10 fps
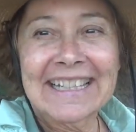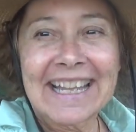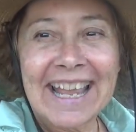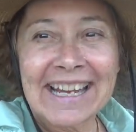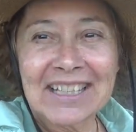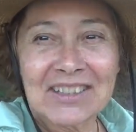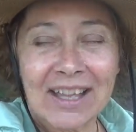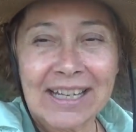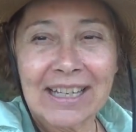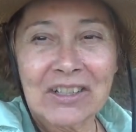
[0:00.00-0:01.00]
and it's
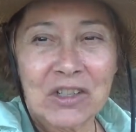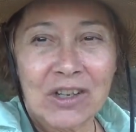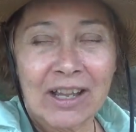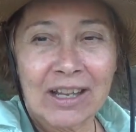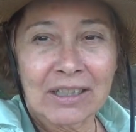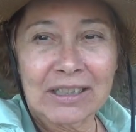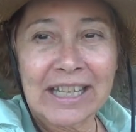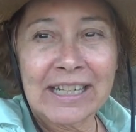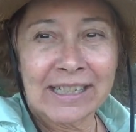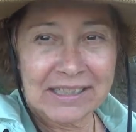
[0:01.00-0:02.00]
like uh,
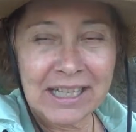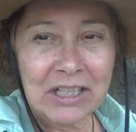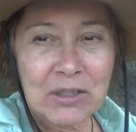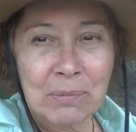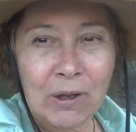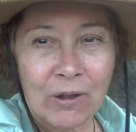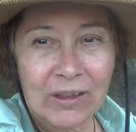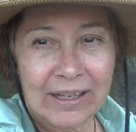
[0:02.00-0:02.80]
hitting a tennis ball